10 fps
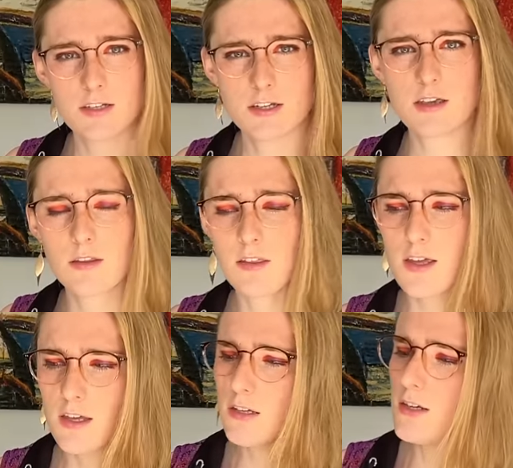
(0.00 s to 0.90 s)
Together, they
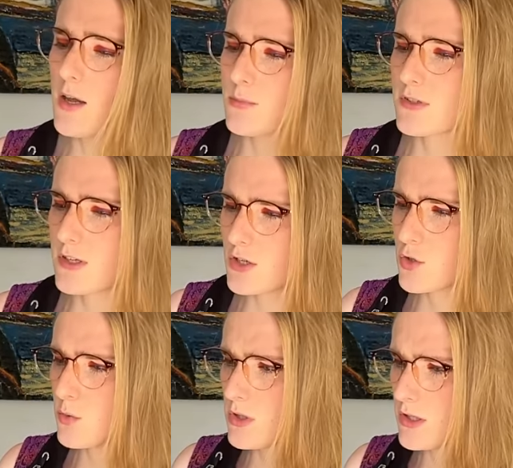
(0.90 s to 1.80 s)
kidnapped,
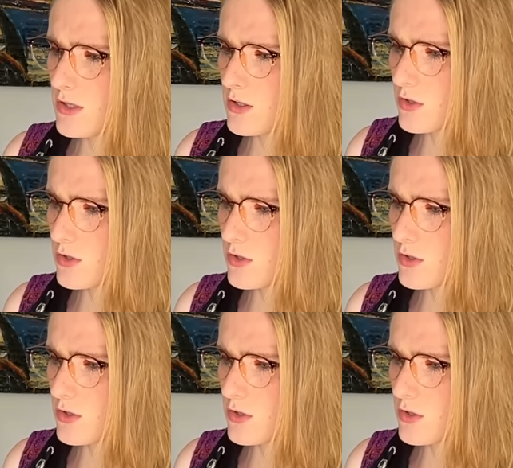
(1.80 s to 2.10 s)
sexually